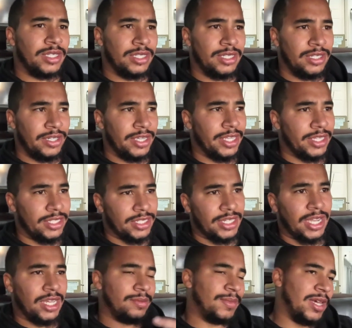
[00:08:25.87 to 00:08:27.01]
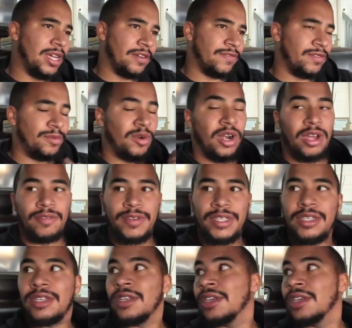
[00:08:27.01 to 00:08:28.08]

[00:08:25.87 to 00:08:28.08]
I still need to get the sides back from Ravi,